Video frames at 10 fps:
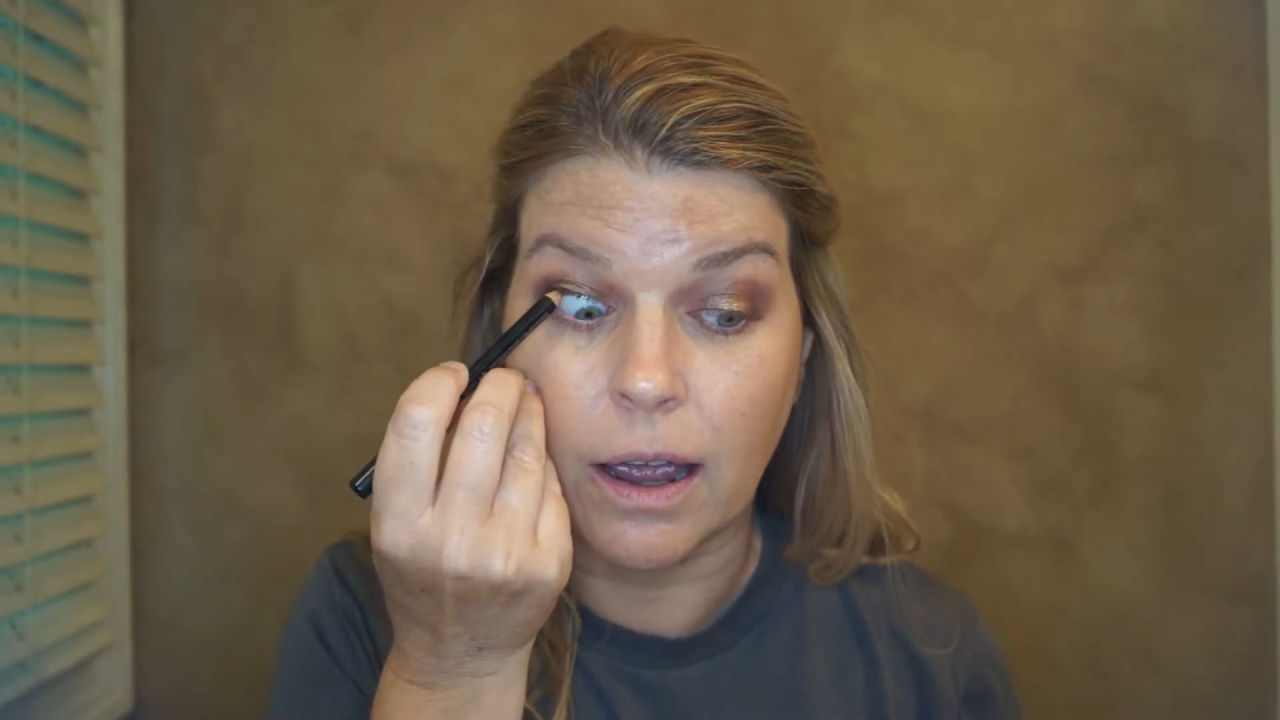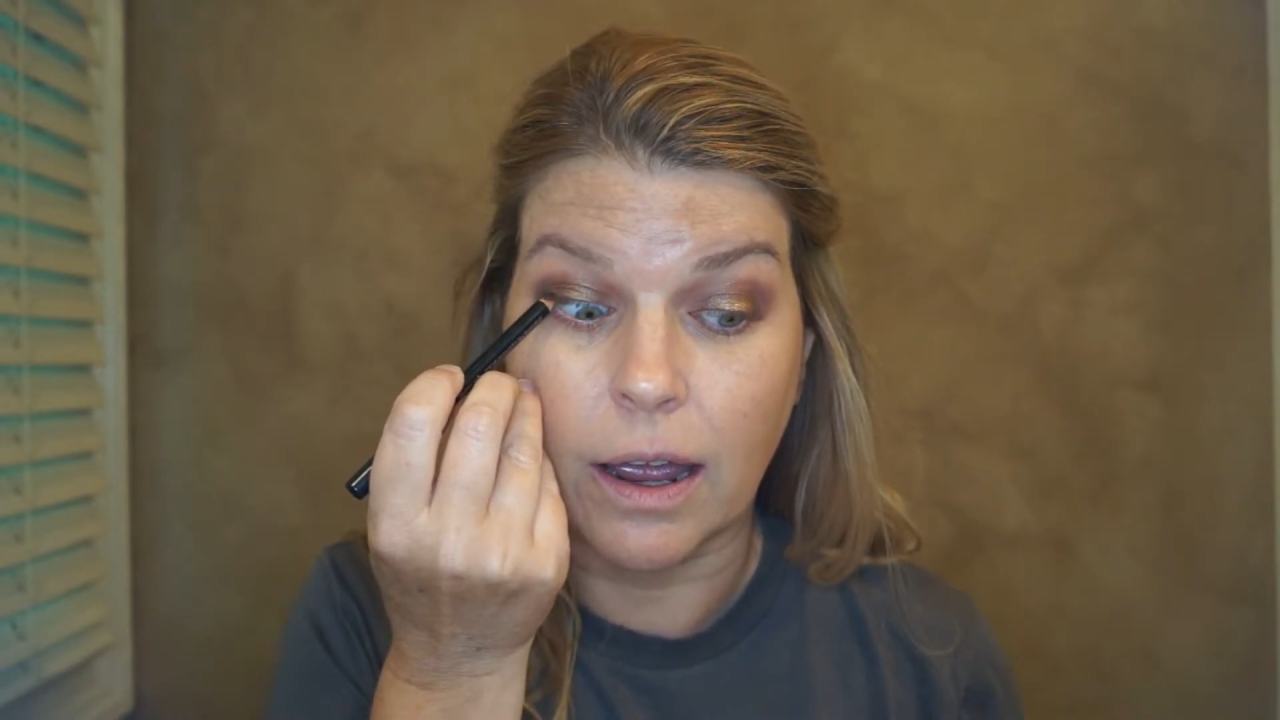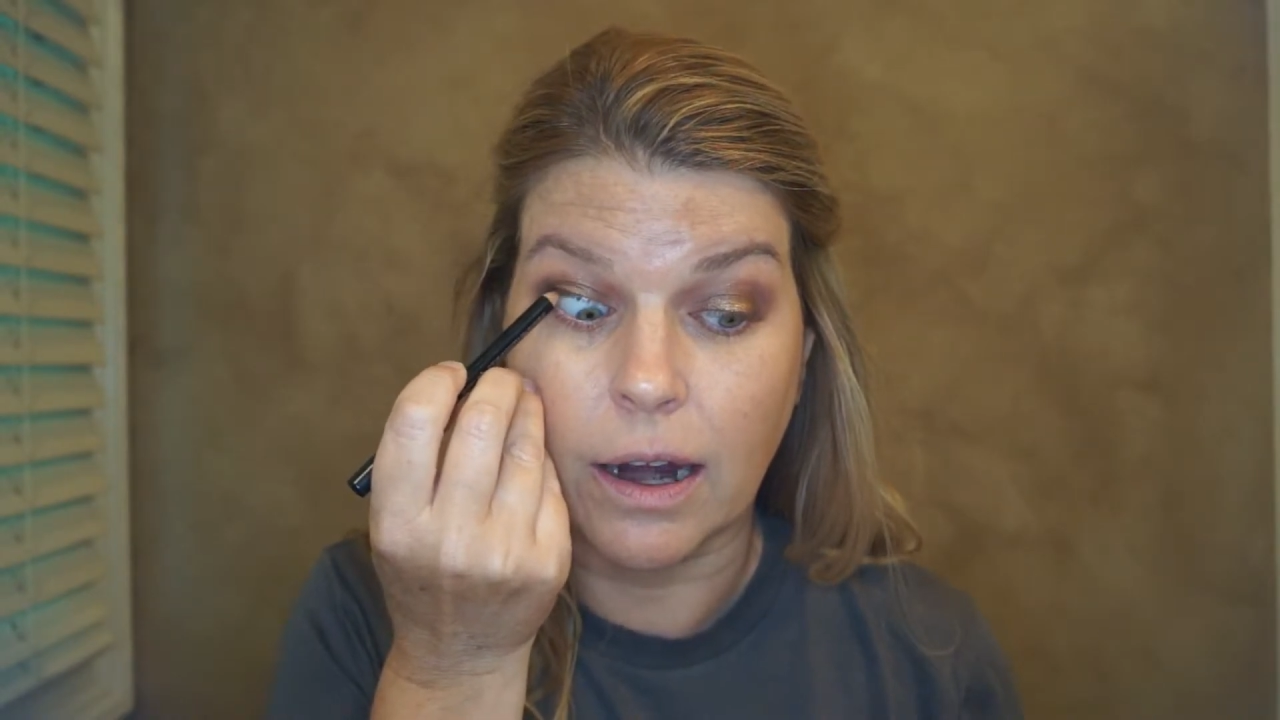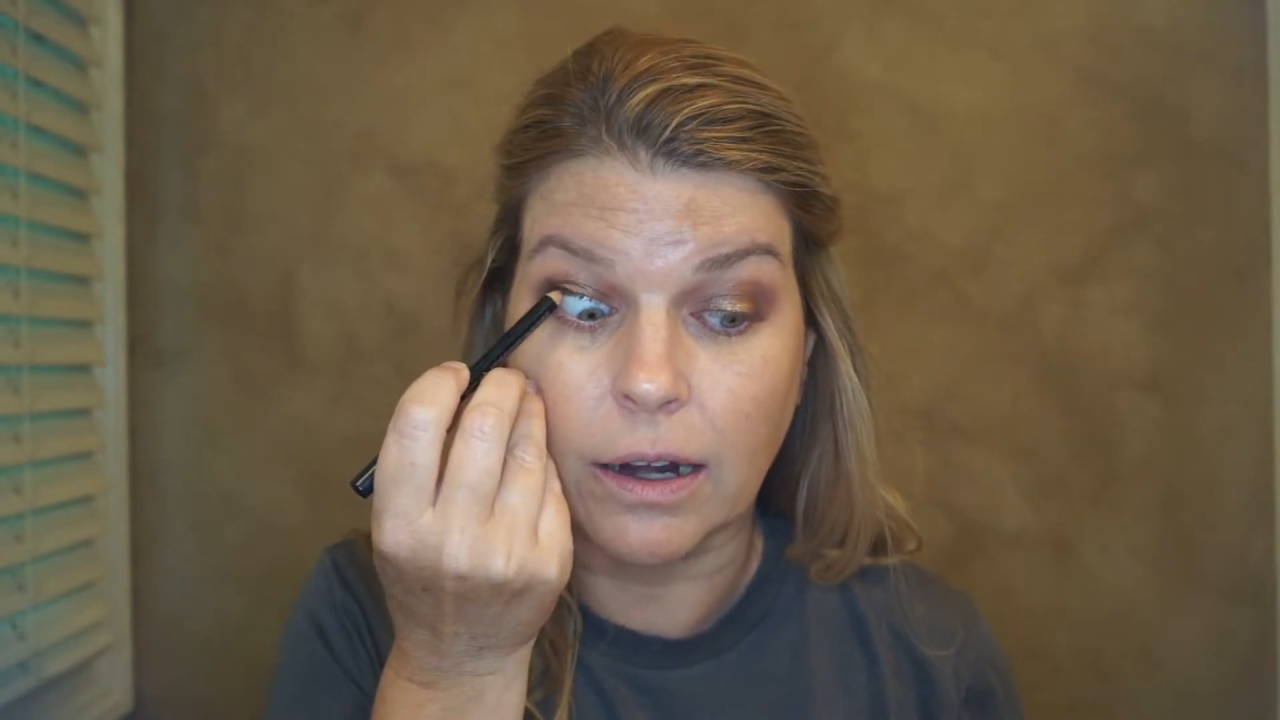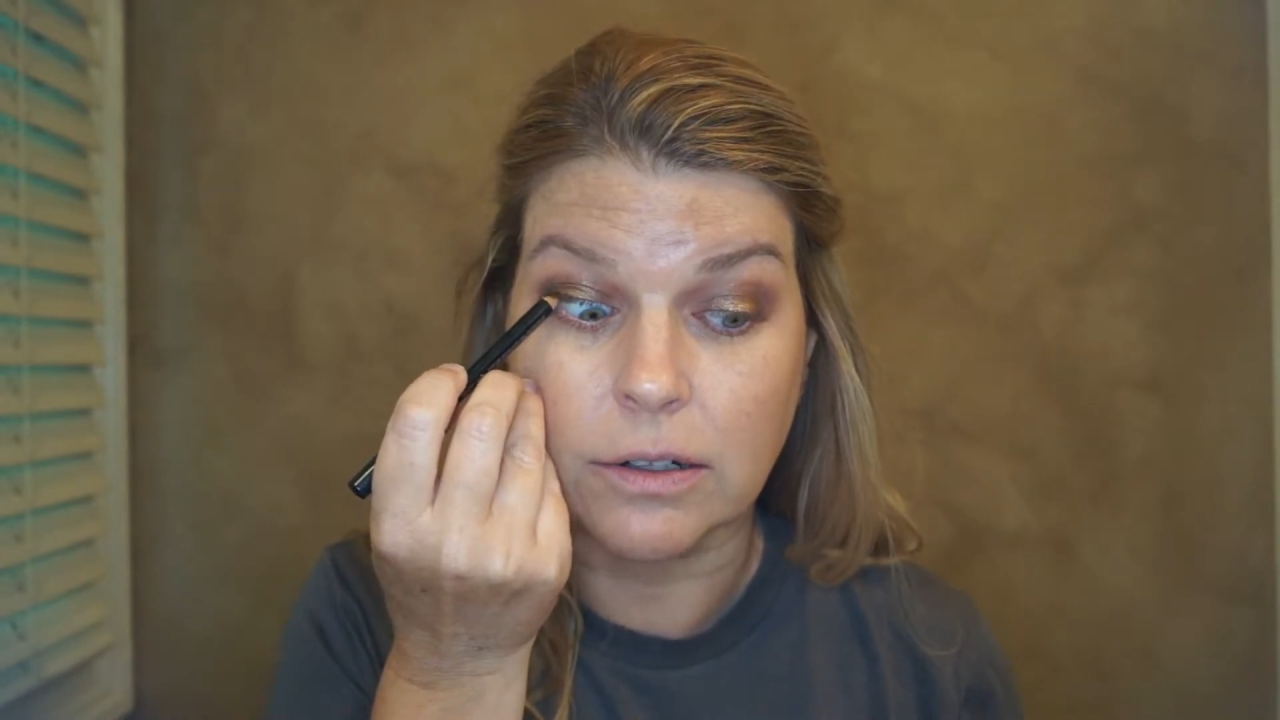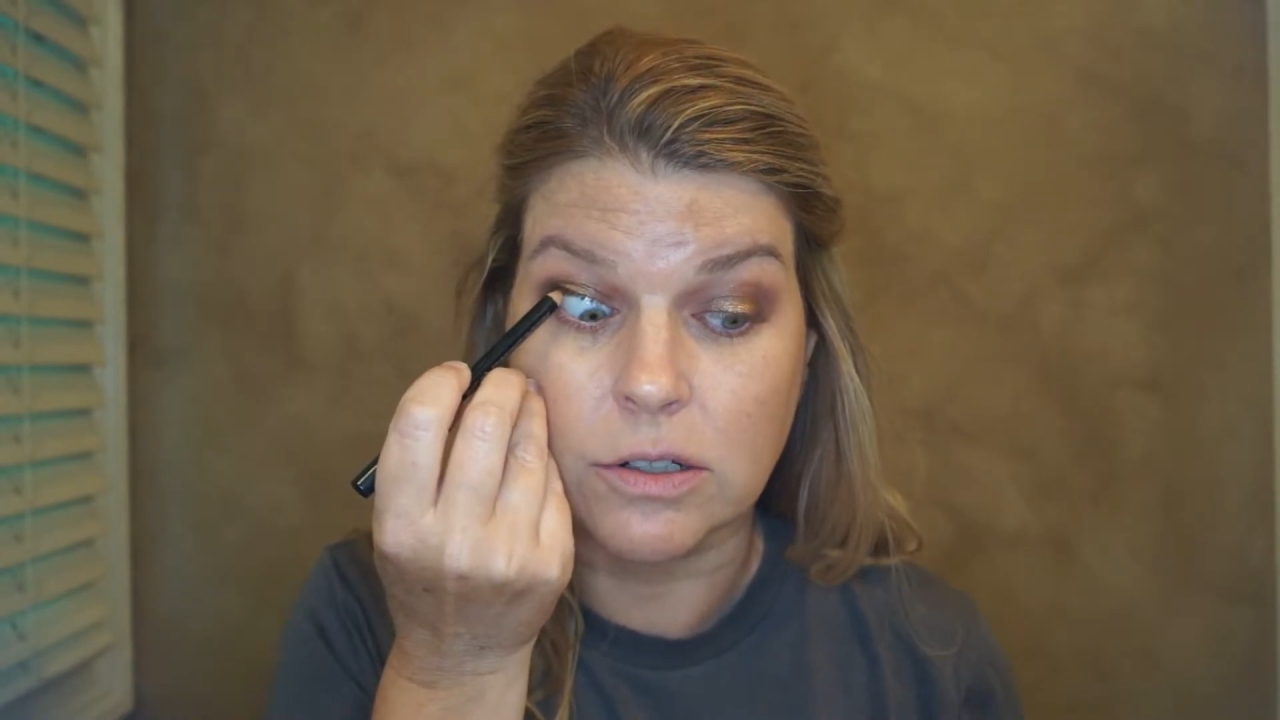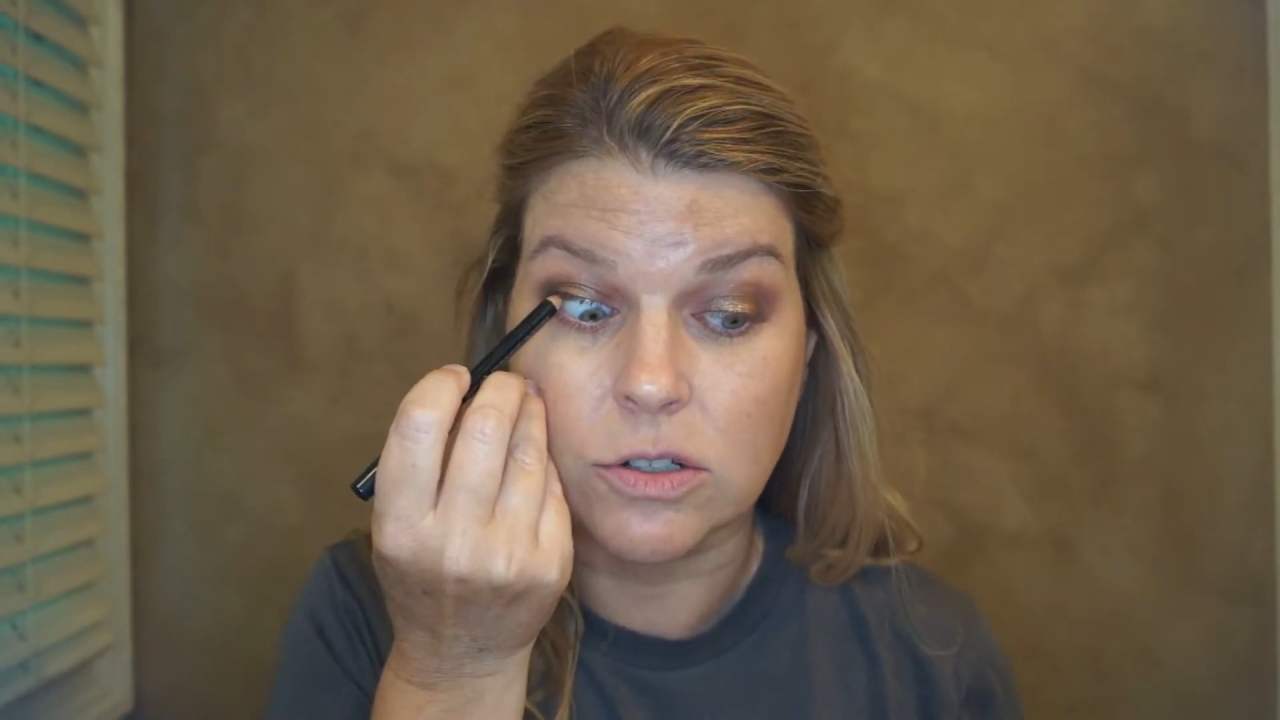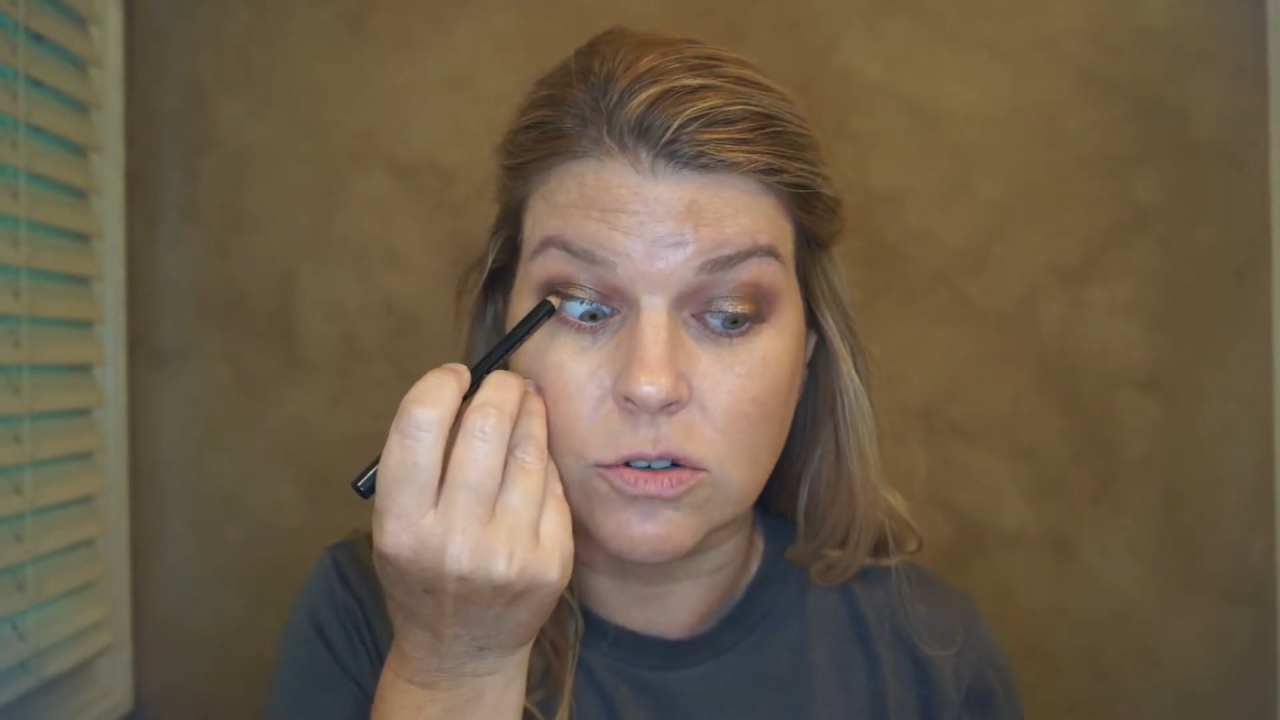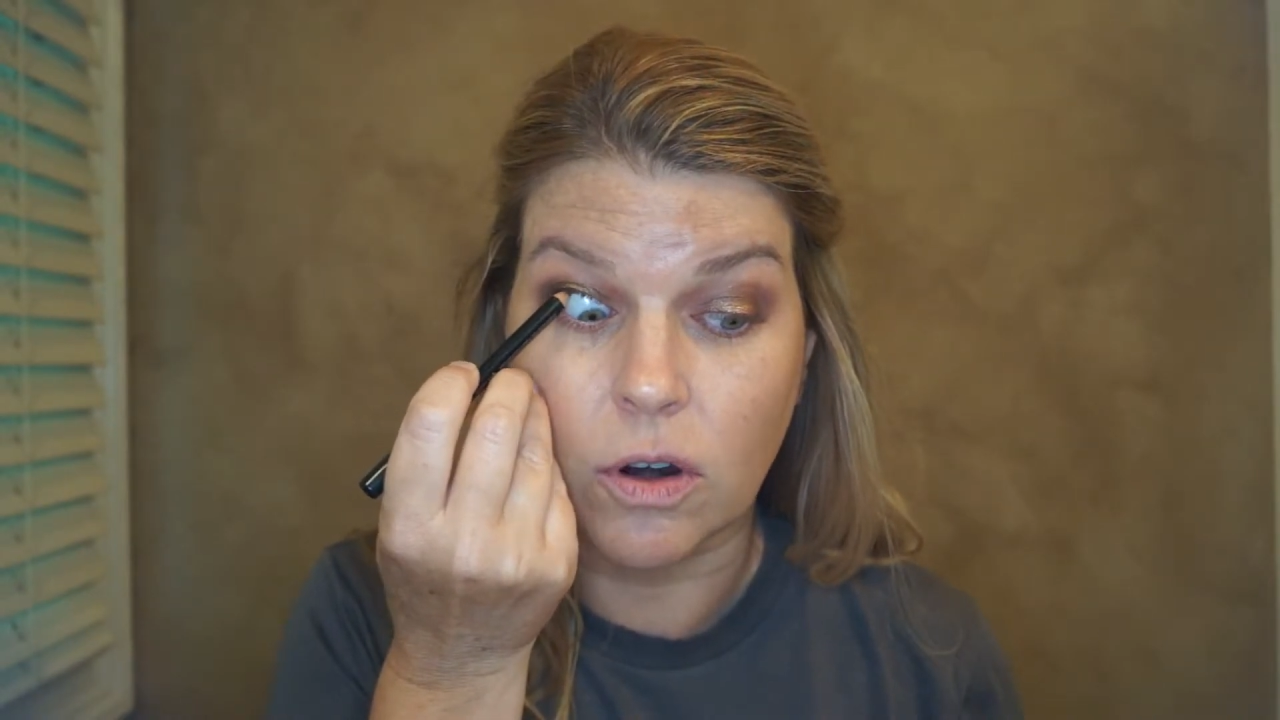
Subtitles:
and I just